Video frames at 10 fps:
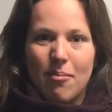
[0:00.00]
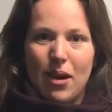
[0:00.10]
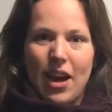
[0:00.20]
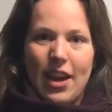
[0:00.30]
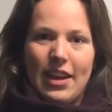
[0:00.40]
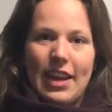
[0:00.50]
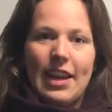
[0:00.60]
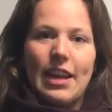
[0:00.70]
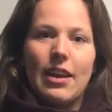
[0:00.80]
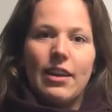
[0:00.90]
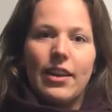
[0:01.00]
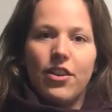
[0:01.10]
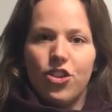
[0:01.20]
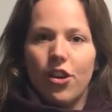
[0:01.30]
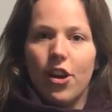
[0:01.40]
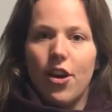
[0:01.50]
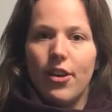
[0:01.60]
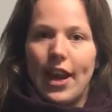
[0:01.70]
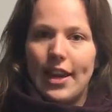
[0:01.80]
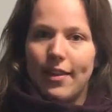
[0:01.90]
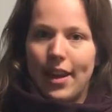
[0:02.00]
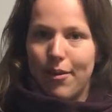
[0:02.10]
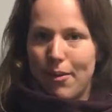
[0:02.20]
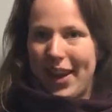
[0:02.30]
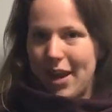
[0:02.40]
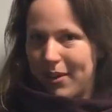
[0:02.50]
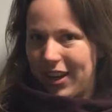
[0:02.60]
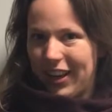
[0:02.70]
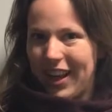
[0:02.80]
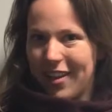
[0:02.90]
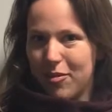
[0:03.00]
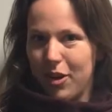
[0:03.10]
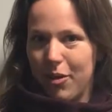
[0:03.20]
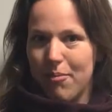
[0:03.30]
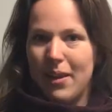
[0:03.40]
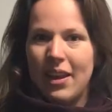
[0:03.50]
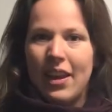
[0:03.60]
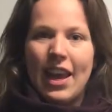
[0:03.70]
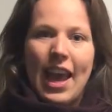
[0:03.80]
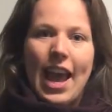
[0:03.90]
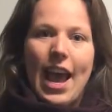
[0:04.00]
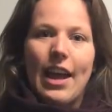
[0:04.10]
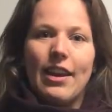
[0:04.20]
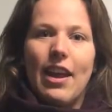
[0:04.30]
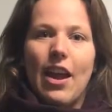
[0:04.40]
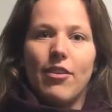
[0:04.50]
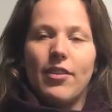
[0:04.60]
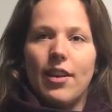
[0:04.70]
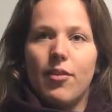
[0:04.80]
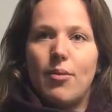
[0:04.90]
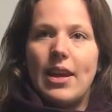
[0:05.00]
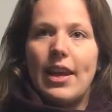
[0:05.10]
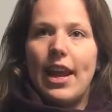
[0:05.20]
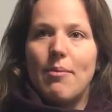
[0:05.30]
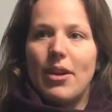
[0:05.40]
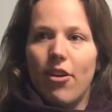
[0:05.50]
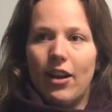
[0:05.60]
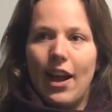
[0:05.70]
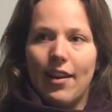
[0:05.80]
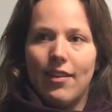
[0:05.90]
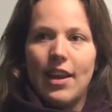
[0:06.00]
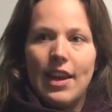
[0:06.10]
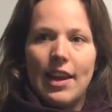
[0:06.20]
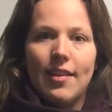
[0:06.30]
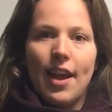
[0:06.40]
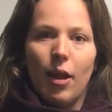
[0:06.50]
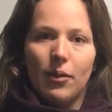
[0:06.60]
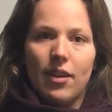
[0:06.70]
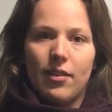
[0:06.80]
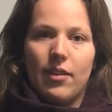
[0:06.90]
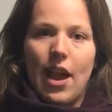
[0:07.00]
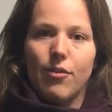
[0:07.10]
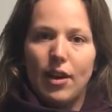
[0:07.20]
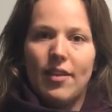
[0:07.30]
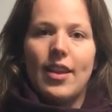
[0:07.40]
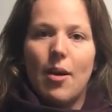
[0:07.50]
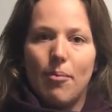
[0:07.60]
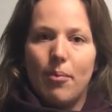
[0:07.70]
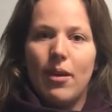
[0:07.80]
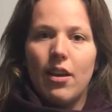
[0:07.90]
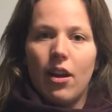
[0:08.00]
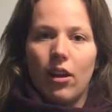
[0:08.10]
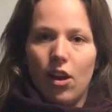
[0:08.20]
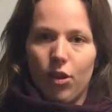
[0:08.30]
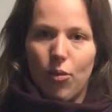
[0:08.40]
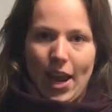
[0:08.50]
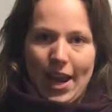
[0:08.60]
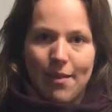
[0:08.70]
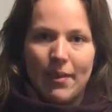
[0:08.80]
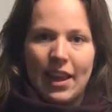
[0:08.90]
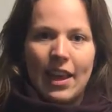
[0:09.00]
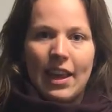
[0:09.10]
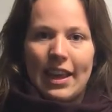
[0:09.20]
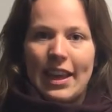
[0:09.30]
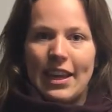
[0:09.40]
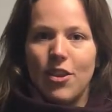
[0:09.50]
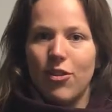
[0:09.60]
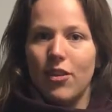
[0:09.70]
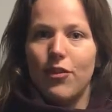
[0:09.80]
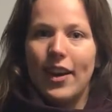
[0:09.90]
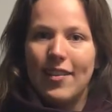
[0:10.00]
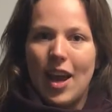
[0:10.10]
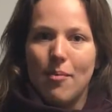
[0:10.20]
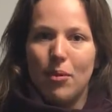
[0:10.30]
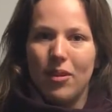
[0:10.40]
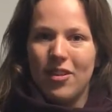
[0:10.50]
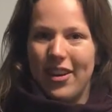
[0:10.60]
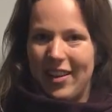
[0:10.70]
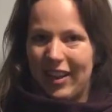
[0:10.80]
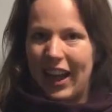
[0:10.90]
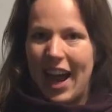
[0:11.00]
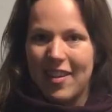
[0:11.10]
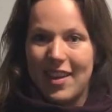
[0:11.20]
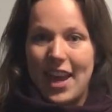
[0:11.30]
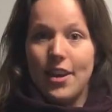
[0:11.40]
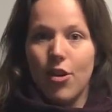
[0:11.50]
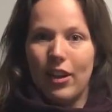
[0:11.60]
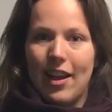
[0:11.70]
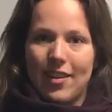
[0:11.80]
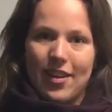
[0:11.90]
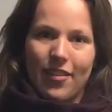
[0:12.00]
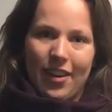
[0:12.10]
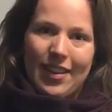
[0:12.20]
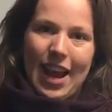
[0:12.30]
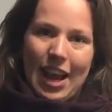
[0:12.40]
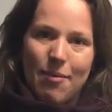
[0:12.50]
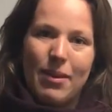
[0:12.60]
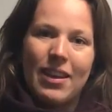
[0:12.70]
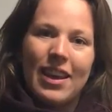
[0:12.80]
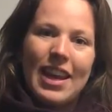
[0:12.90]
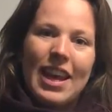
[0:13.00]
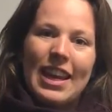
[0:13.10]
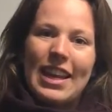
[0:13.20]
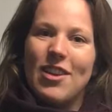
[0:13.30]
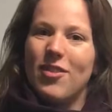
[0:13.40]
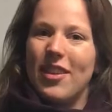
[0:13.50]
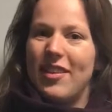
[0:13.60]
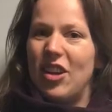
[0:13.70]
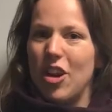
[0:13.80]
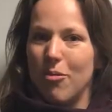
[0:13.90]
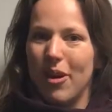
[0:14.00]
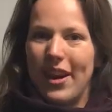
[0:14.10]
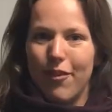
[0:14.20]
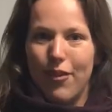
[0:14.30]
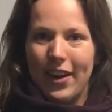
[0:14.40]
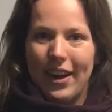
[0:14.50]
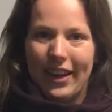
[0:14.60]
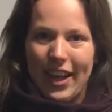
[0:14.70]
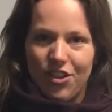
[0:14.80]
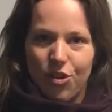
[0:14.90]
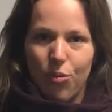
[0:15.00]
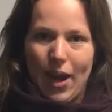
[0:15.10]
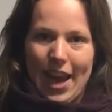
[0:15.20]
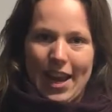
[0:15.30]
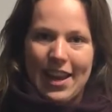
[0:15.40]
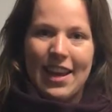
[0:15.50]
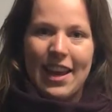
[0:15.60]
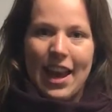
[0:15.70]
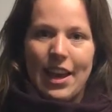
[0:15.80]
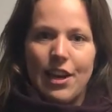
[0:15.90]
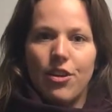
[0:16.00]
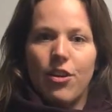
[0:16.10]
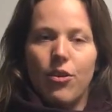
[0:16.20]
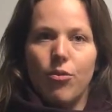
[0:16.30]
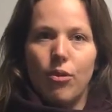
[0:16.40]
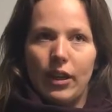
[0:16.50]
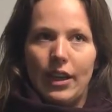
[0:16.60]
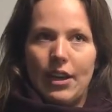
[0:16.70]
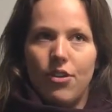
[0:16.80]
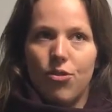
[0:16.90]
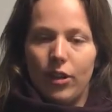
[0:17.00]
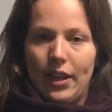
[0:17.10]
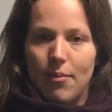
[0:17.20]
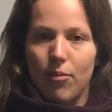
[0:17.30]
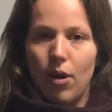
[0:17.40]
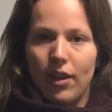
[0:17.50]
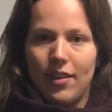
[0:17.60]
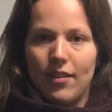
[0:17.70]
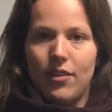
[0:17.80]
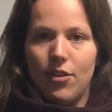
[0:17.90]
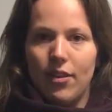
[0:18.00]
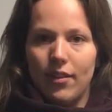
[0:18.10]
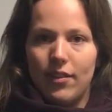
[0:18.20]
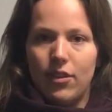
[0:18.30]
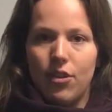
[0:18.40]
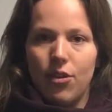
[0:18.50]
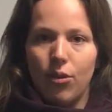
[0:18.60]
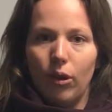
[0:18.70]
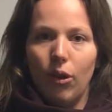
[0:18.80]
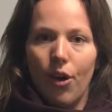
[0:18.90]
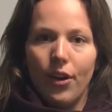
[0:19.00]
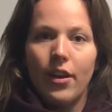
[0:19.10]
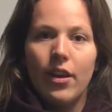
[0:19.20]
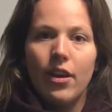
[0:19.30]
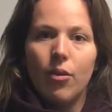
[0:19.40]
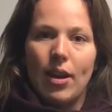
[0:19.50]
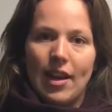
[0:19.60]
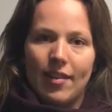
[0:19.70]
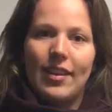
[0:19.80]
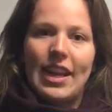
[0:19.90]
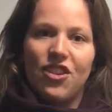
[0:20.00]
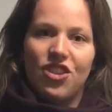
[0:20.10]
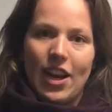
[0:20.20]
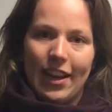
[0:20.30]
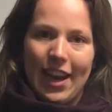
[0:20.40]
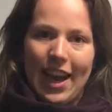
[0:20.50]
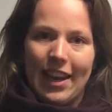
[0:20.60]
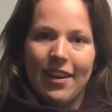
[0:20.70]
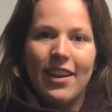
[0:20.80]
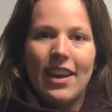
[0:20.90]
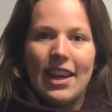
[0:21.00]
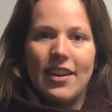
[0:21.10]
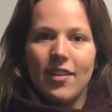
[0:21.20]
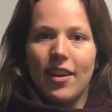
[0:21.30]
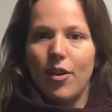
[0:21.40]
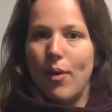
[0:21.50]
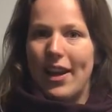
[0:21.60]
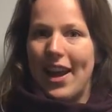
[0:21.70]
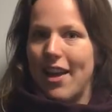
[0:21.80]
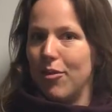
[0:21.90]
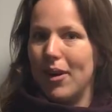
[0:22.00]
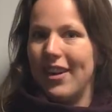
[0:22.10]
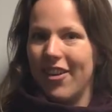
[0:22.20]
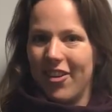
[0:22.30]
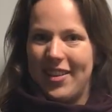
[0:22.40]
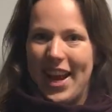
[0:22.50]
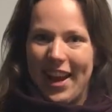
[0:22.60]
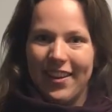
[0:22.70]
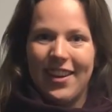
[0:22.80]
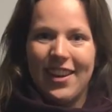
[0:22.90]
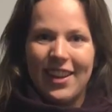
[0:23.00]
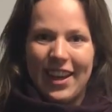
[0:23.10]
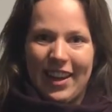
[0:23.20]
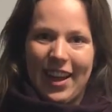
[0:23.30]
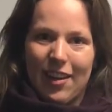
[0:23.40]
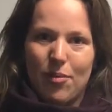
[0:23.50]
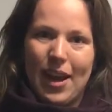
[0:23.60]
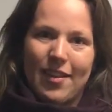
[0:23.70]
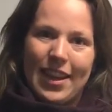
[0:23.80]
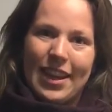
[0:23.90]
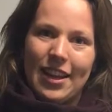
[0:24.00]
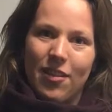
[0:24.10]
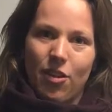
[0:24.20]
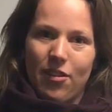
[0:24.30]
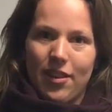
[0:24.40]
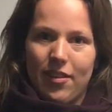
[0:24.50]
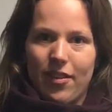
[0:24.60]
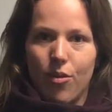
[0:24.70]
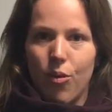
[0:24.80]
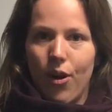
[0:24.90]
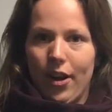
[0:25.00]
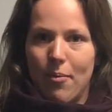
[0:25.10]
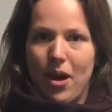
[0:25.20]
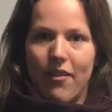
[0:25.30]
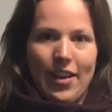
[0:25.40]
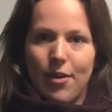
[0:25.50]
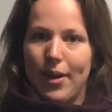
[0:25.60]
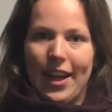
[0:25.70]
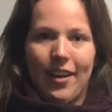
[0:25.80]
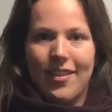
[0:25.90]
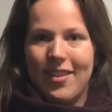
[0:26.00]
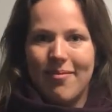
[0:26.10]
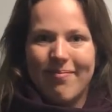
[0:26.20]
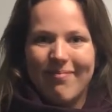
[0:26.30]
But he didn't sugarcoat anything when we came into the classroom, and ever since we came into our class, he's helped us every step along the way. He uses fun examples during his class, and no class is ever the same. He uses humor in a fun and engaging way, and he really truly wants his students to learn what he's teaching, and he does it in a way that everyone can understand. And that's why I think he deserves this award above anyone else.